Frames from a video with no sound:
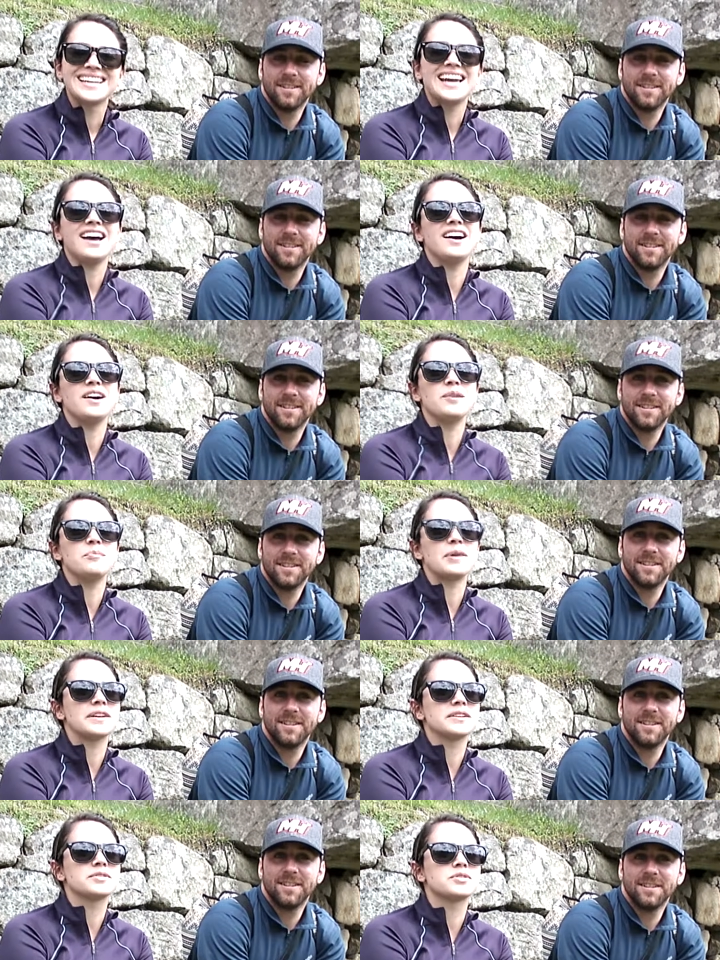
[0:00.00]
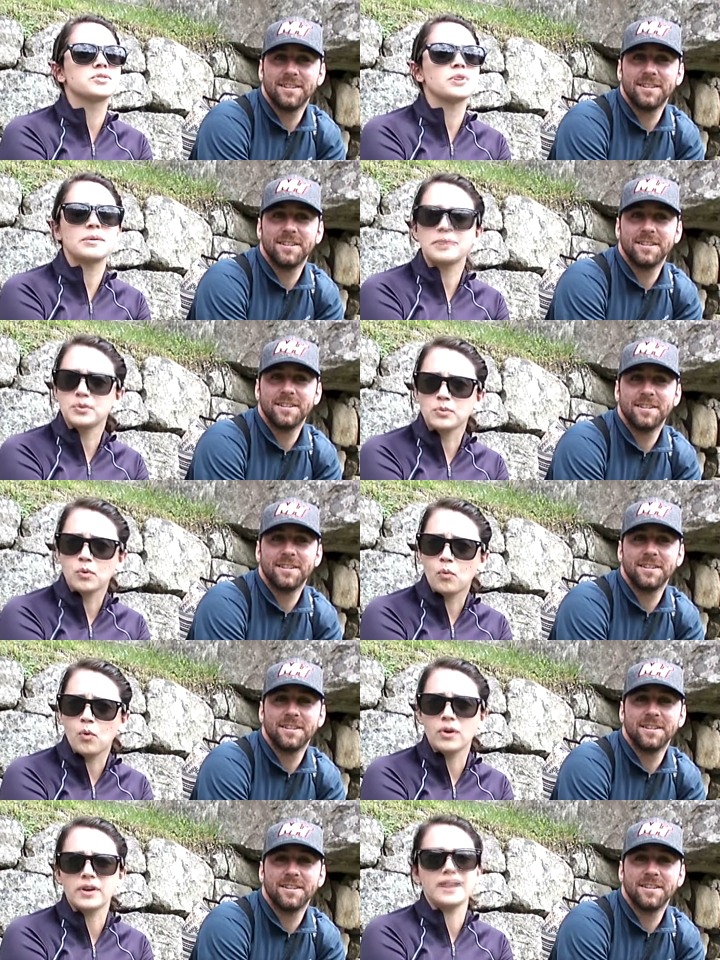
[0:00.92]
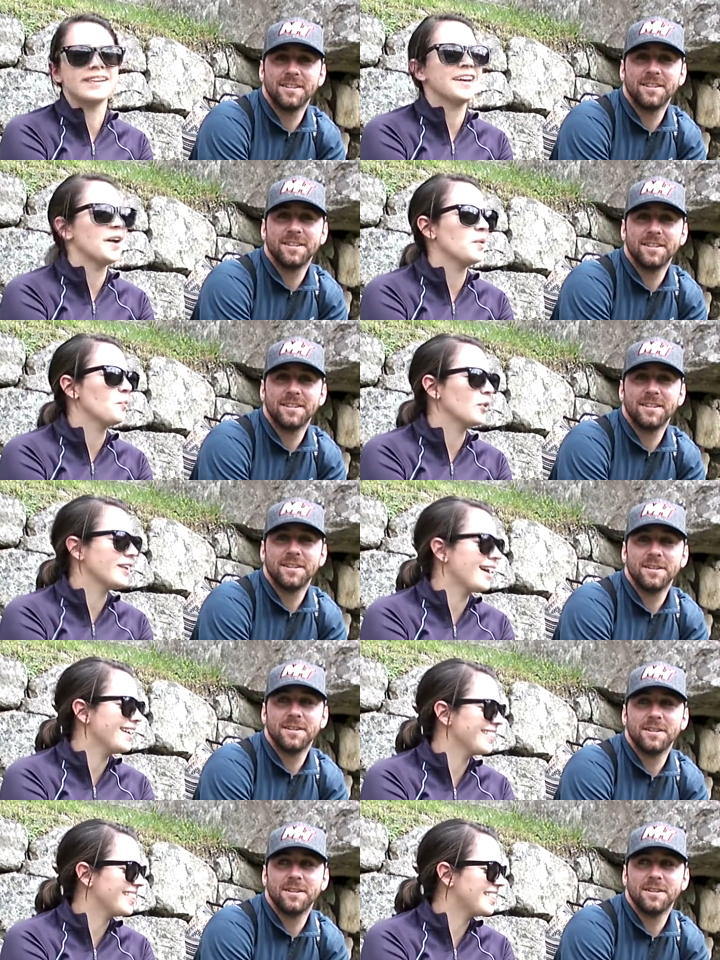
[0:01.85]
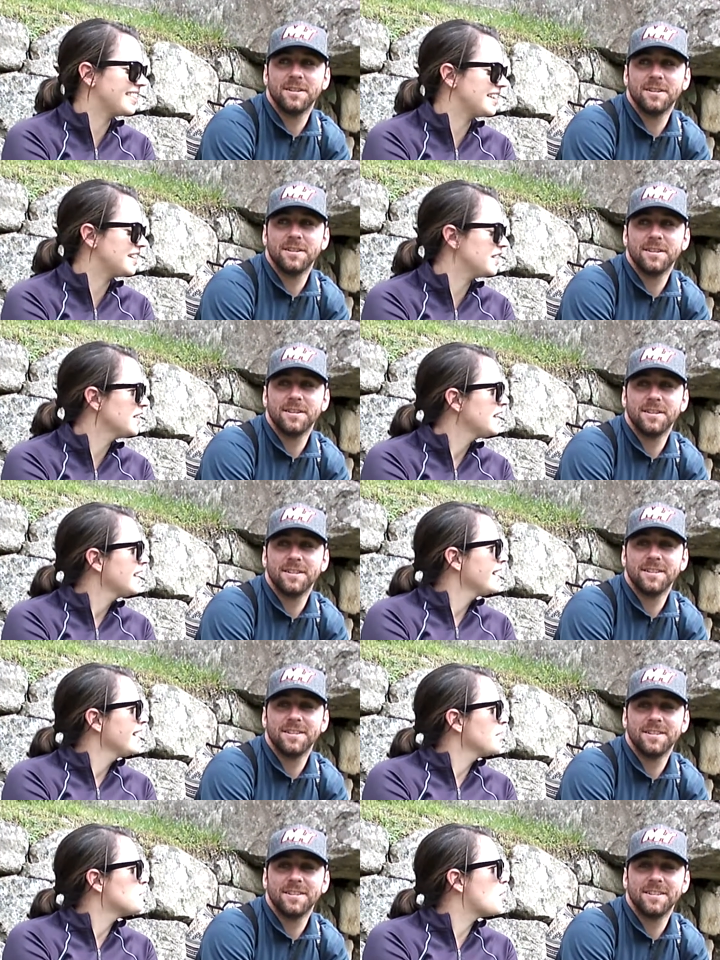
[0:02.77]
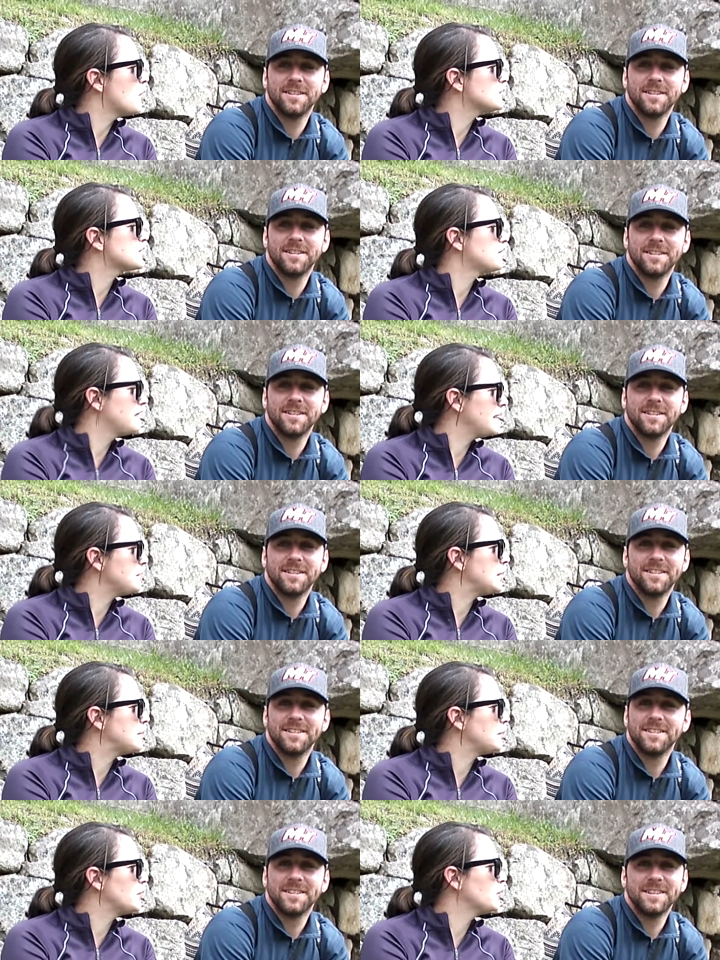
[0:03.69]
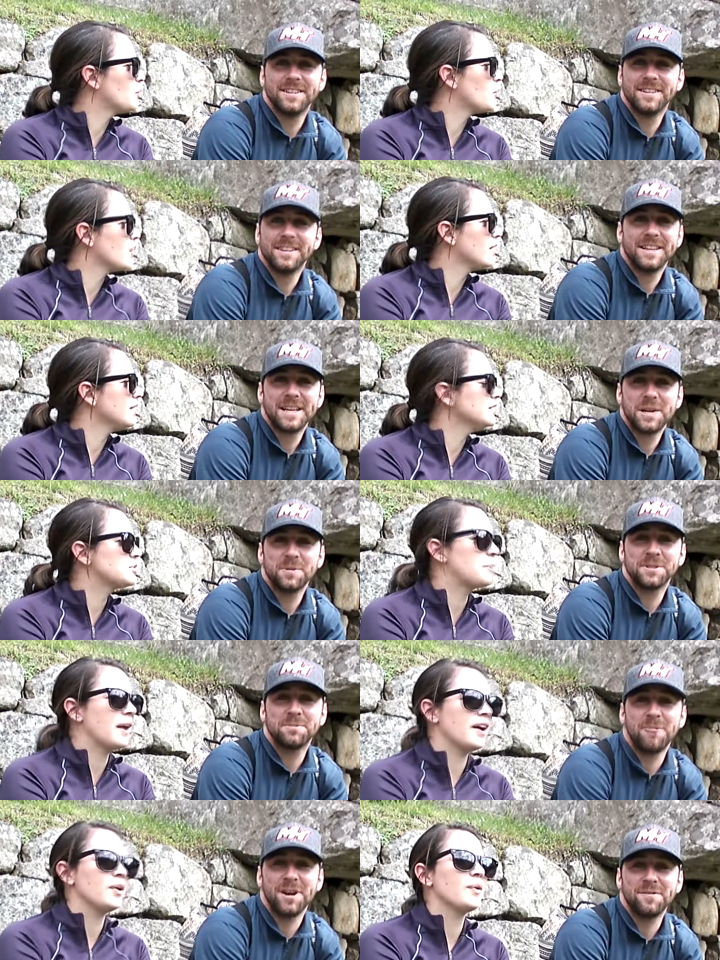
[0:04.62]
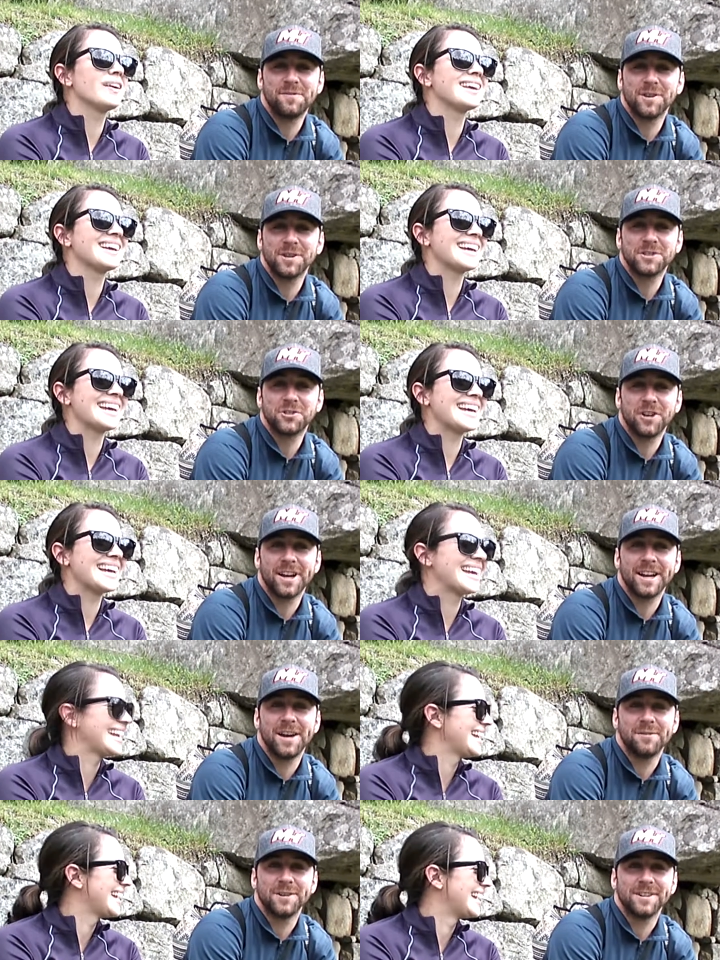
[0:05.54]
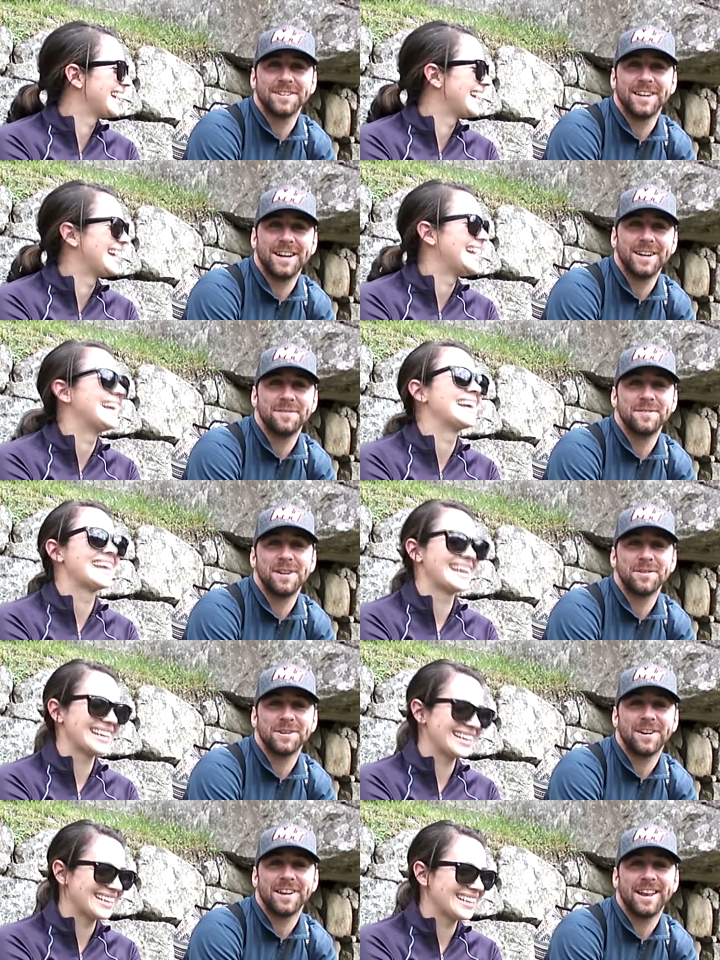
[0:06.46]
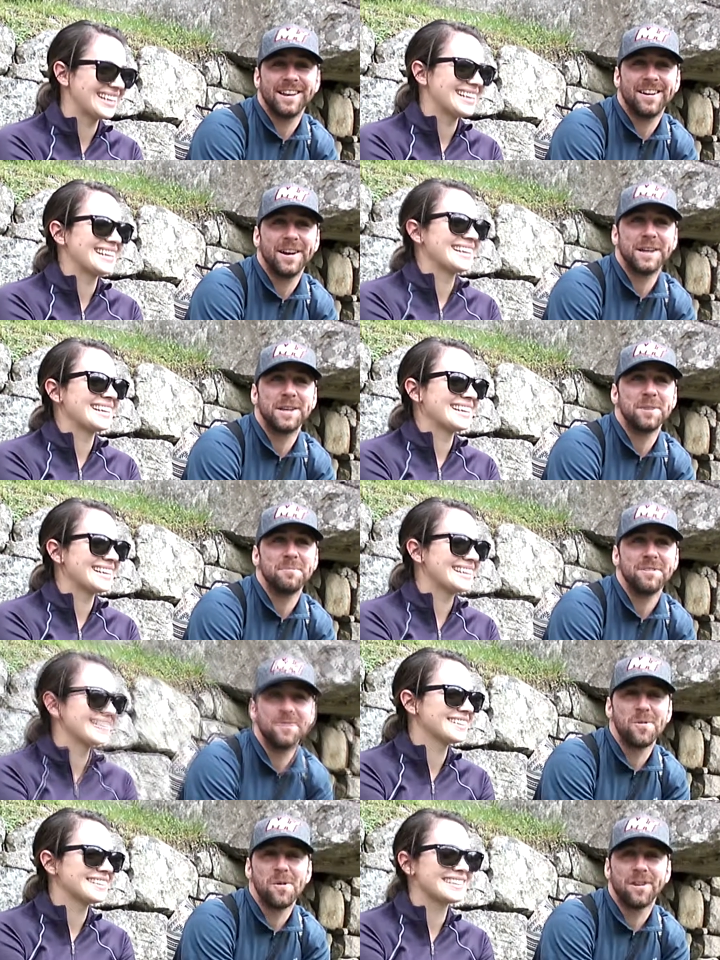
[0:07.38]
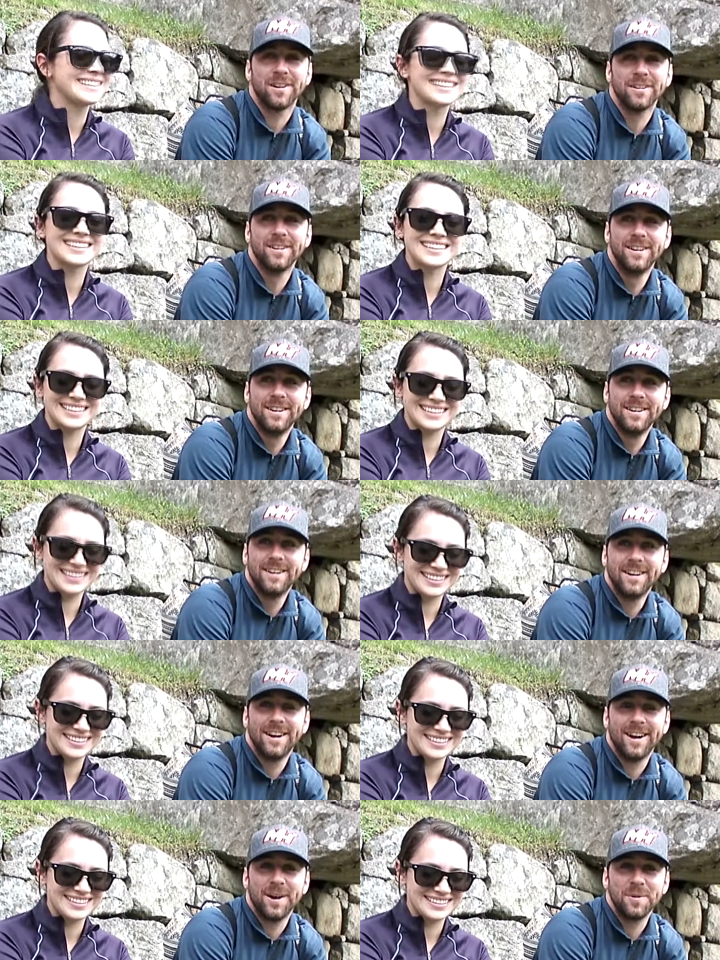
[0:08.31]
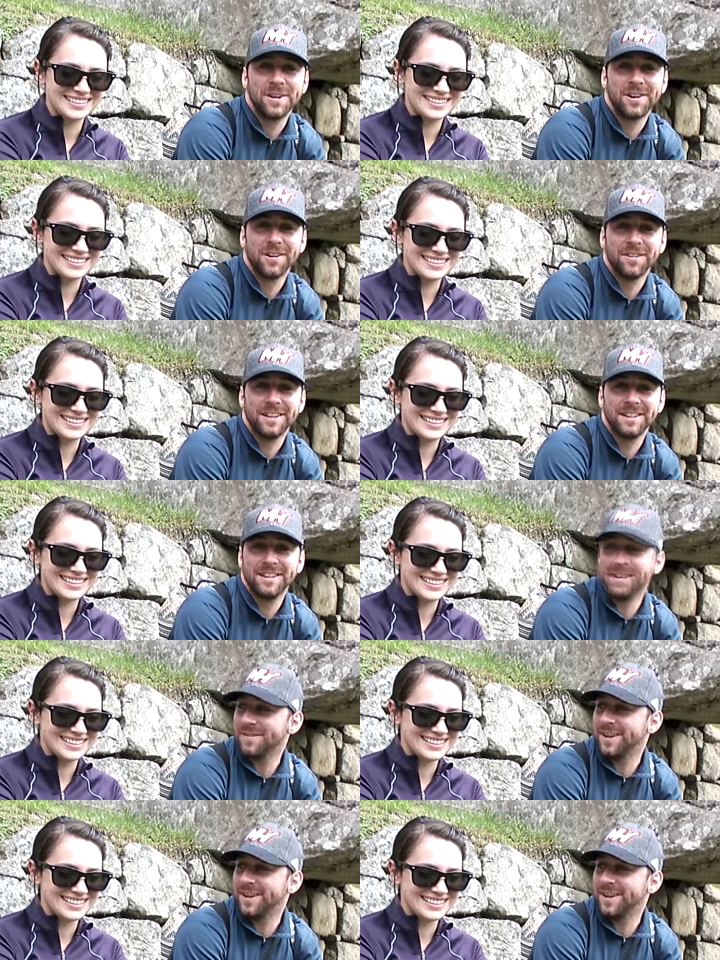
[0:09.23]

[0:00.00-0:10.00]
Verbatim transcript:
Speaker 1: um, but extremely rewarding. Um, we're not the most fit people in the world. It was my
Speaker 2: first trek ever. I've never done any hiking before. Uh, we currently live